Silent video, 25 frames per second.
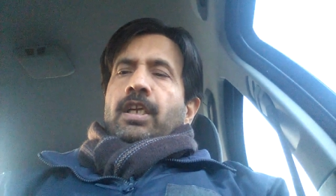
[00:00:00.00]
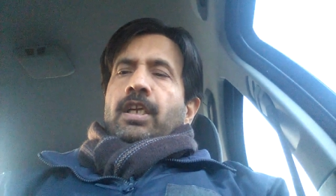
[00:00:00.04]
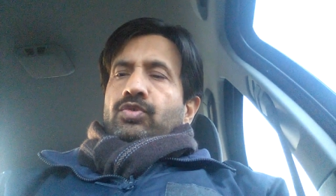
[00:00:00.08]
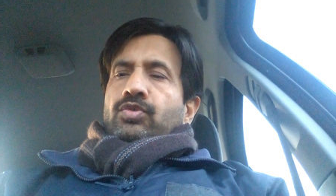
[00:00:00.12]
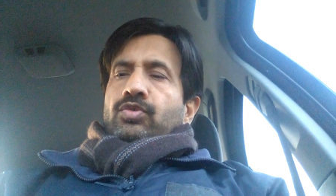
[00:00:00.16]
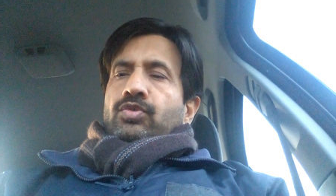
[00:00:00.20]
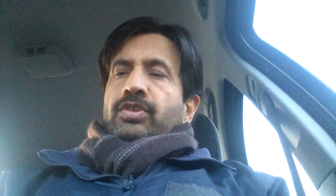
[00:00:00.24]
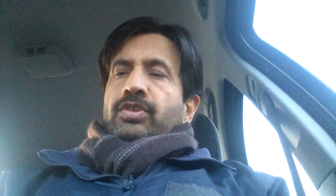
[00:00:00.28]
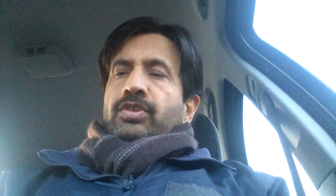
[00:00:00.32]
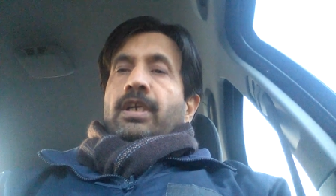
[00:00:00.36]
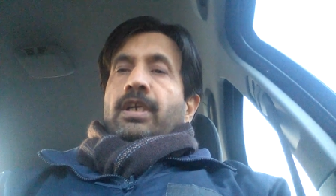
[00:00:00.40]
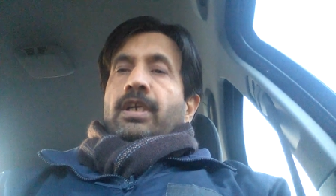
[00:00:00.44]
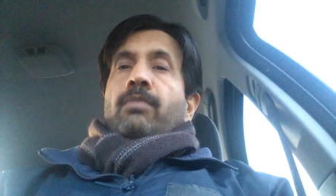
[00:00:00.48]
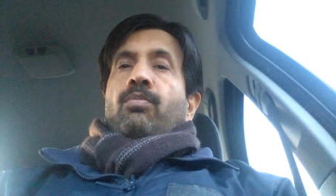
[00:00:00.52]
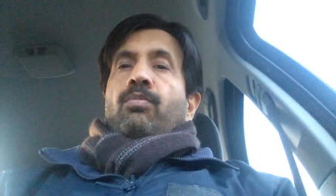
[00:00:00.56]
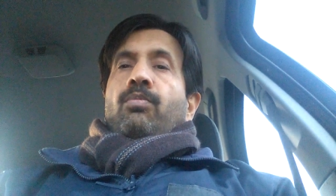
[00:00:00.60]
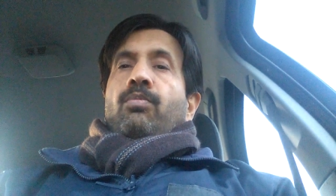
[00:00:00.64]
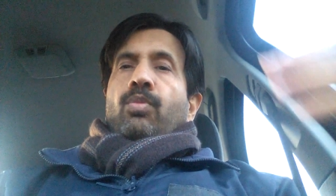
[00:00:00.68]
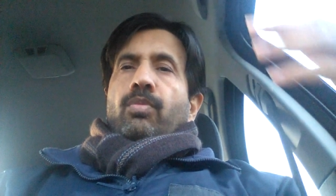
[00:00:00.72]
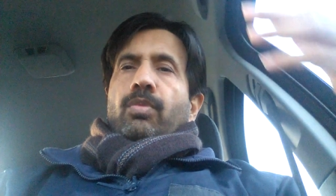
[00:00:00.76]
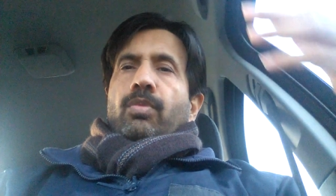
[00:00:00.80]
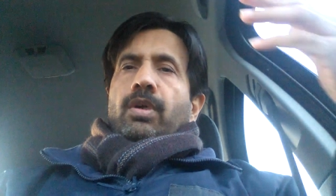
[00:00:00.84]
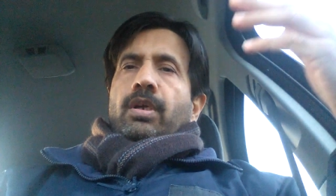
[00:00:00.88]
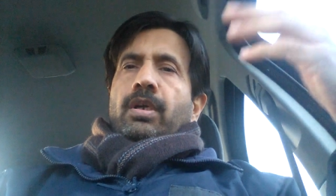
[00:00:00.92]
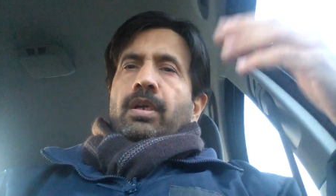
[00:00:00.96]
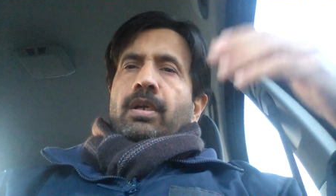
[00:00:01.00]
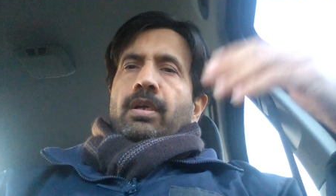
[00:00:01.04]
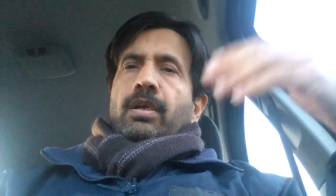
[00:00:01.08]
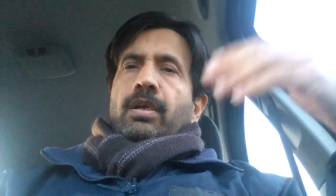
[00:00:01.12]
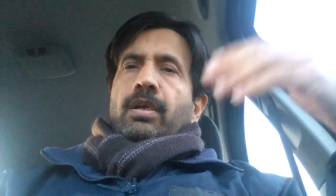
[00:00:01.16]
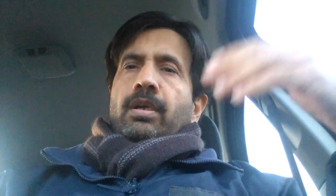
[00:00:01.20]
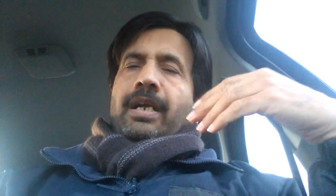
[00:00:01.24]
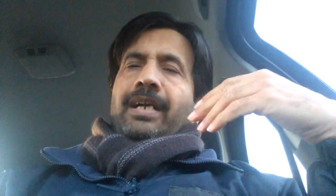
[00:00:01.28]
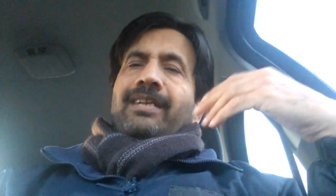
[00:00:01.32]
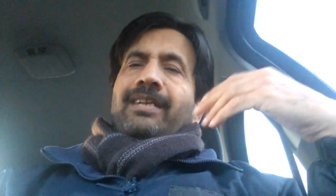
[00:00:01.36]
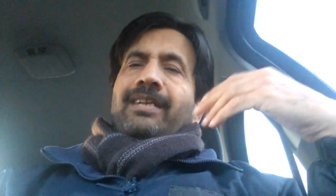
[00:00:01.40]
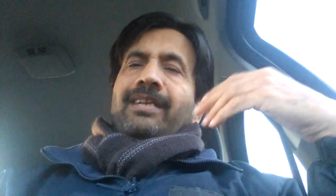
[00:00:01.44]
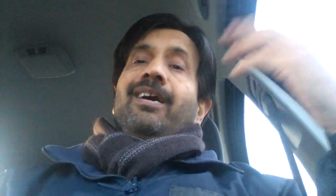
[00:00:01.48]
so they are uh,
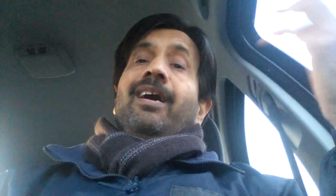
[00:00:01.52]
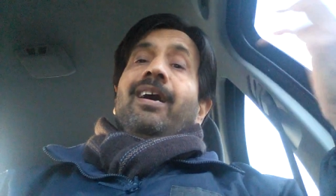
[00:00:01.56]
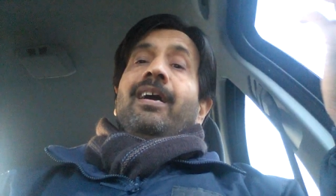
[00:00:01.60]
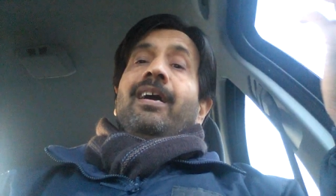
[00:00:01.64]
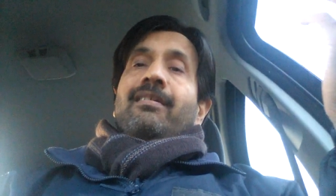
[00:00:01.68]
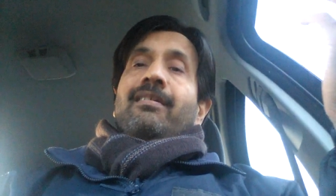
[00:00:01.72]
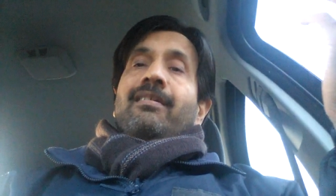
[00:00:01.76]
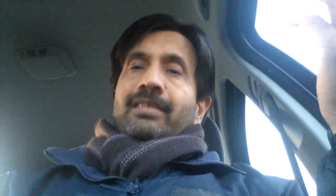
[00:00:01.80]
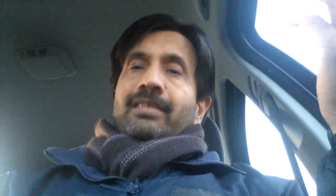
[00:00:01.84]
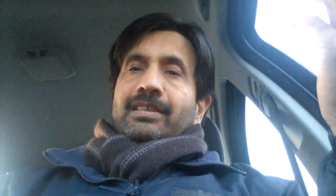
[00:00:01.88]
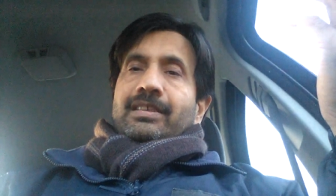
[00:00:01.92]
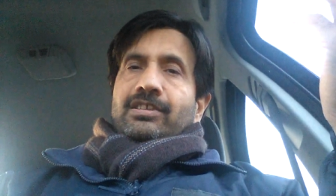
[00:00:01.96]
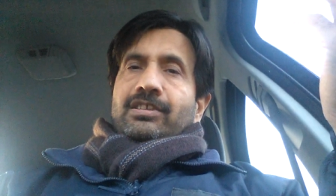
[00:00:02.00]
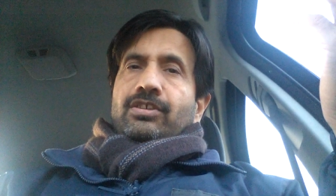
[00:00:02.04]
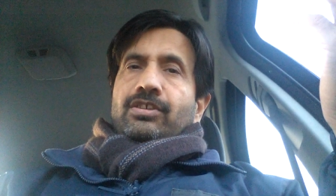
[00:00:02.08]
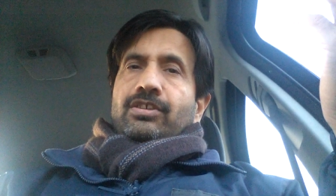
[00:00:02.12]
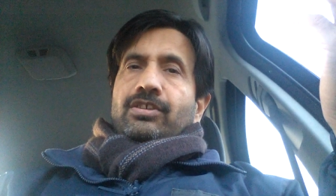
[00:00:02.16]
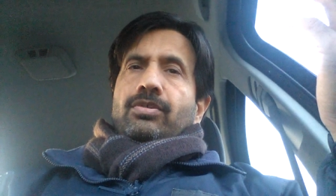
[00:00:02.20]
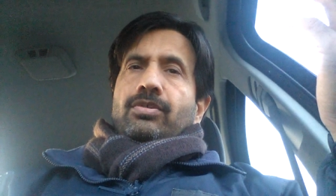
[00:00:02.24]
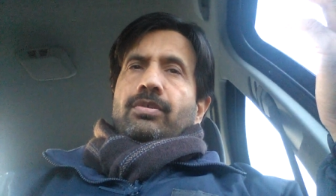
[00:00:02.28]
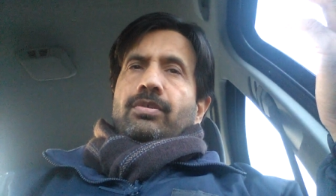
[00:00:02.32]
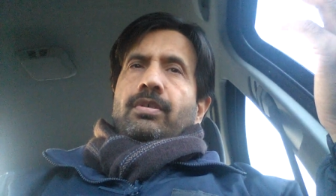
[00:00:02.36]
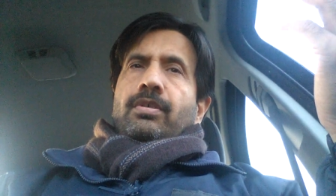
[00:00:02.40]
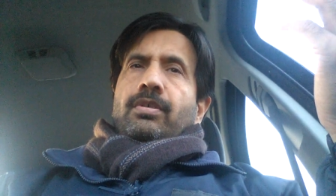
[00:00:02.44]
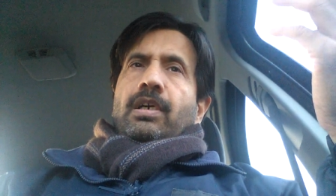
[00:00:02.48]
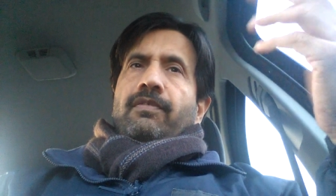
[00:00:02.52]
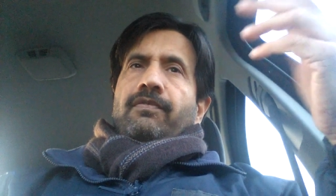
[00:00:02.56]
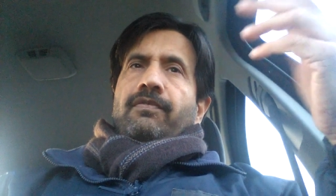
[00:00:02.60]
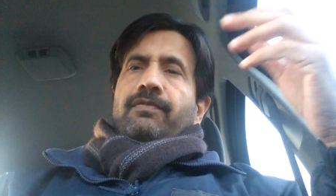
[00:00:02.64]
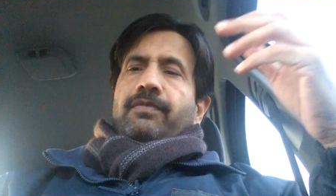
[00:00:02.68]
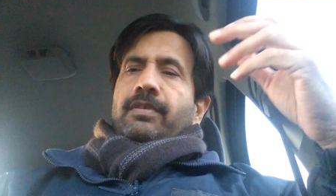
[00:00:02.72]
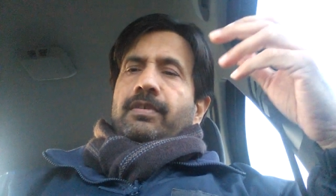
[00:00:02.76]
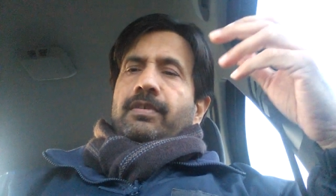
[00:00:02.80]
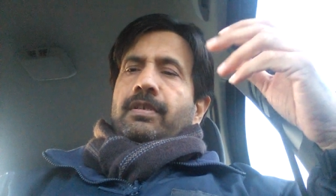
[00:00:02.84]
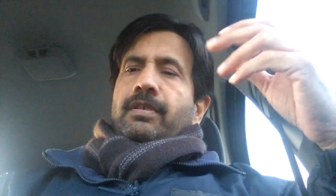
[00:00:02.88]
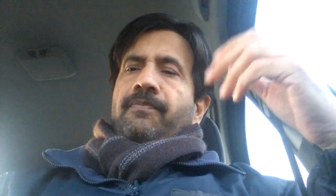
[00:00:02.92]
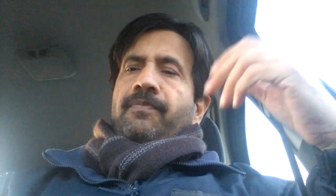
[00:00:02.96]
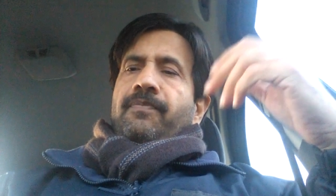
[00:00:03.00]
at higher risk you know of
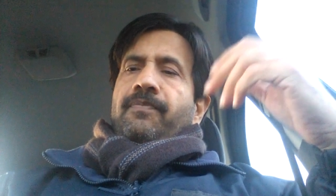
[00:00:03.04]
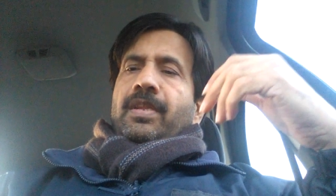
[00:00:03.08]
uh,